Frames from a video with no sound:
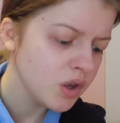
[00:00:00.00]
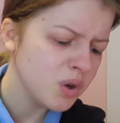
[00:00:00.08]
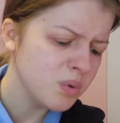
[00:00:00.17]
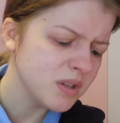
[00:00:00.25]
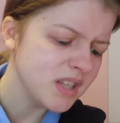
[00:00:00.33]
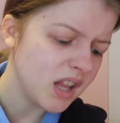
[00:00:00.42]

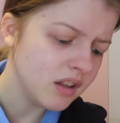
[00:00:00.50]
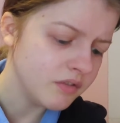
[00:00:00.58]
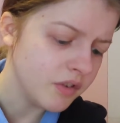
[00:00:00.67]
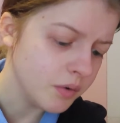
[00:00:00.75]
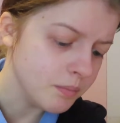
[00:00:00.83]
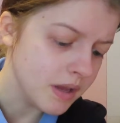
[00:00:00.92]
who would
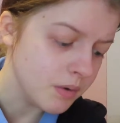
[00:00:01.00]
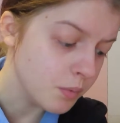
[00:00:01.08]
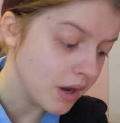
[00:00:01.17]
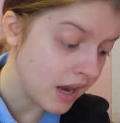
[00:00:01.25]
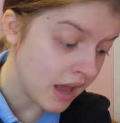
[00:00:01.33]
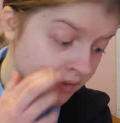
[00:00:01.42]
telephone me
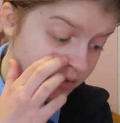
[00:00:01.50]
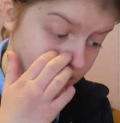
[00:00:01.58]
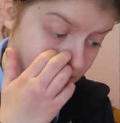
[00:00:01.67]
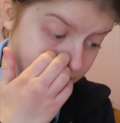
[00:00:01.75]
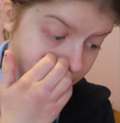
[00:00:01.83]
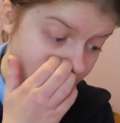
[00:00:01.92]

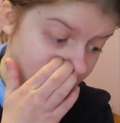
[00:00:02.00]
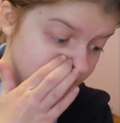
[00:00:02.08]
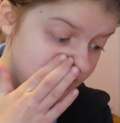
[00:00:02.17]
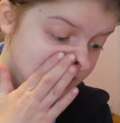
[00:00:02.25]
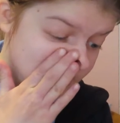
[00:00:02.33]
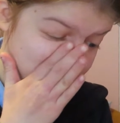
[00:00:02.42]
whenever
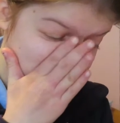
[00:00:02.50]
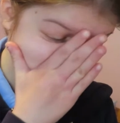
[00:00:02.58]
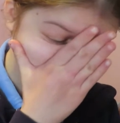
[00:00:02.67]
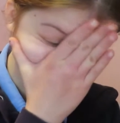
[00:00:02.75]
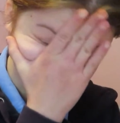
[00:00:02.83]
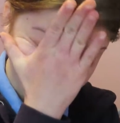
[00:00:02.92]
my little
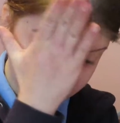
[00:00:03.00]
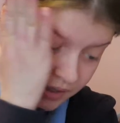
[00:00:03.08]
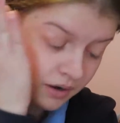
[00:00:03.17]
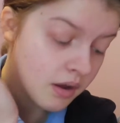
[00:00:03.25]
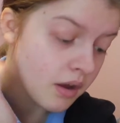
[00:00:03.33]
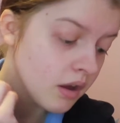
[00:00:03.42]
children